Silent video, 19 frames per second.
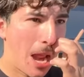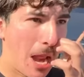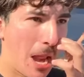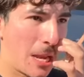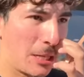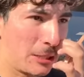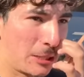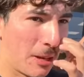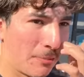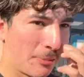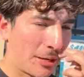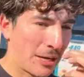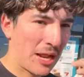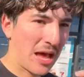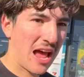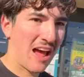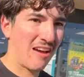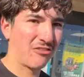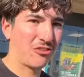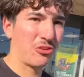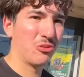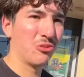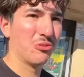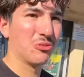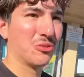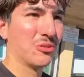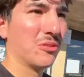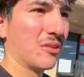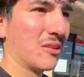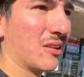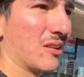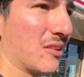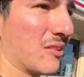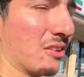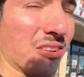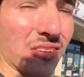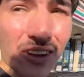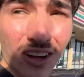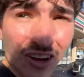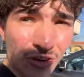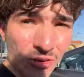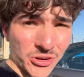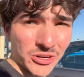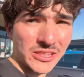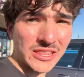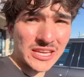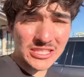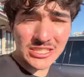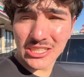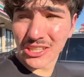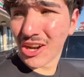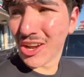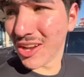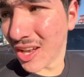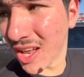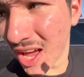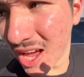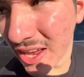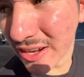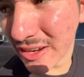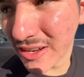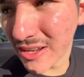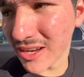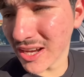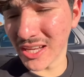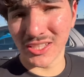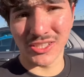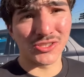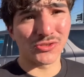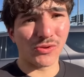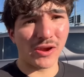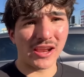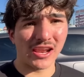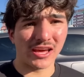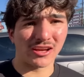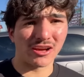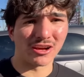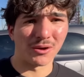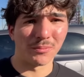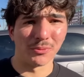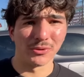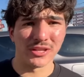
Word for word: is I'm gonna have to order that shit online and just wait like a couple